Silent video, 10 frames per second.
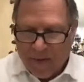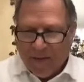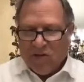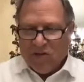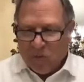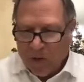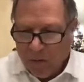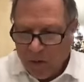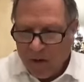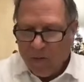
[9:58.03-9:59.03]
that this we
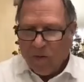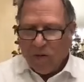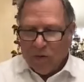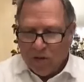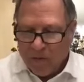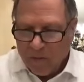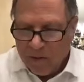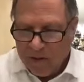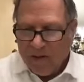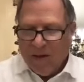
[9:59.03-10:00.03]
we we,
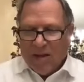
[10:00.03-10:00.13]
we